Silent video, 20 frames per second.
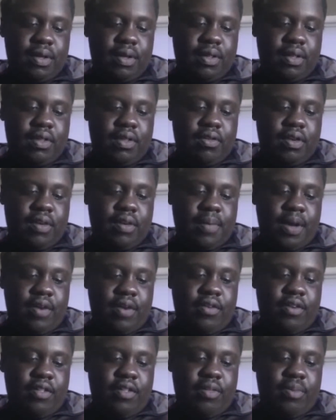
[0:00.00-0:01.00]
let's talk
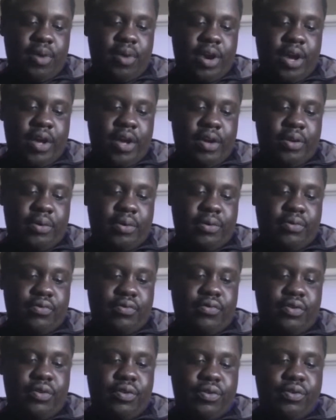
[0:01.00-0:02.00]
about Chris
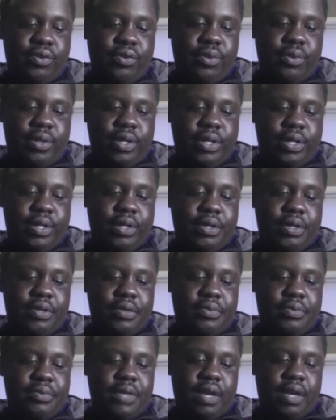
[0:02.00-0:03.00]
Brown real quick.
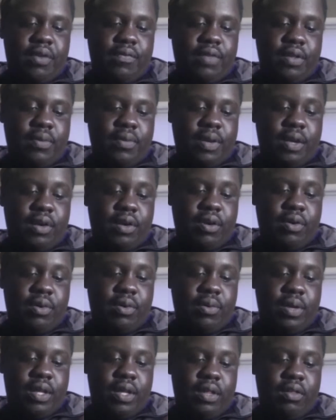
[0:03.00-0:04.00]
I don't really want to
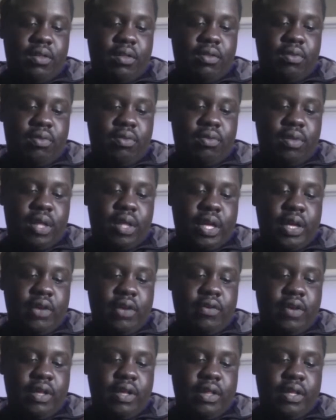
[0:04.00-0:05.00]
go into
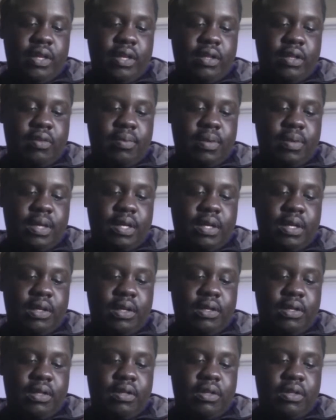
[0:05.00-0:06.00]
like craziness
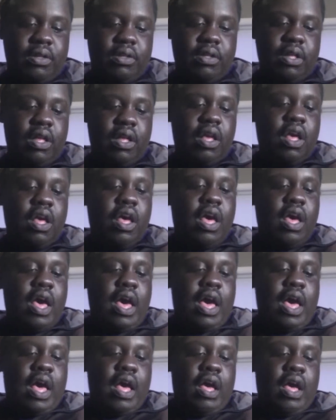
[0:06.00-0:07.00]
because
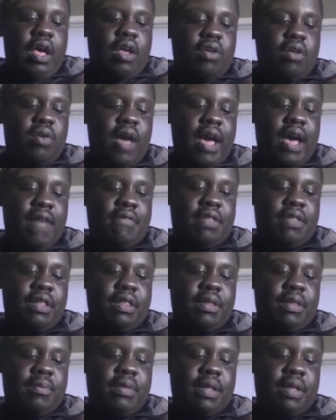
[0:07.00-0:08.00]
you have to
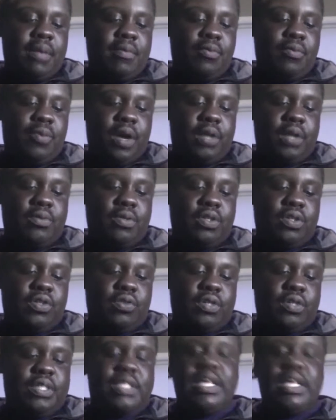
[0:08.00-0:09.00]
sometimes watch what
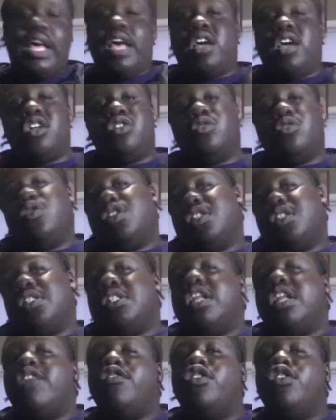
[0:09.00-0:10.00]
you say because you just
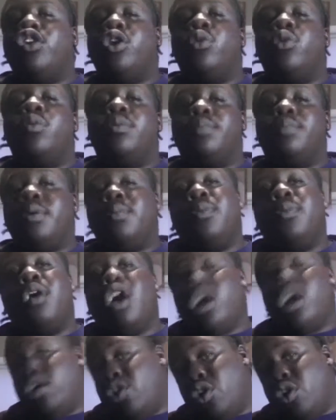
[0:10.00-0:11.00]
never know what people
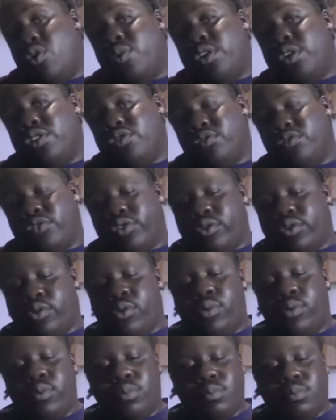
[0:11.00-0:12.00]
are going
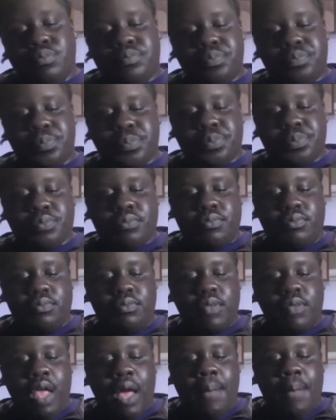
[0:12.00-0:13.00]
through.
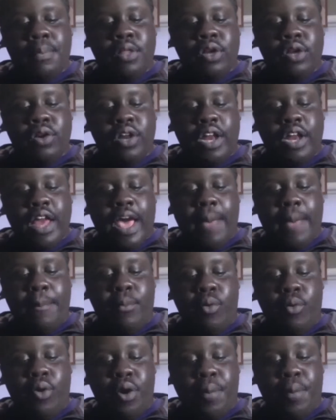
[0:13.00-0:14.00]
I'm learning
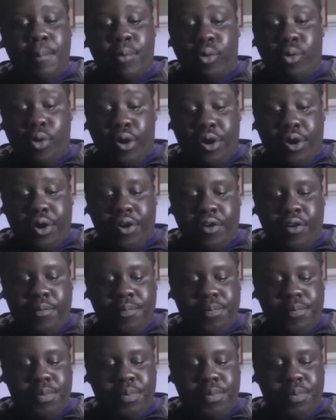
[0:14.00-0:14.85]
that more and more.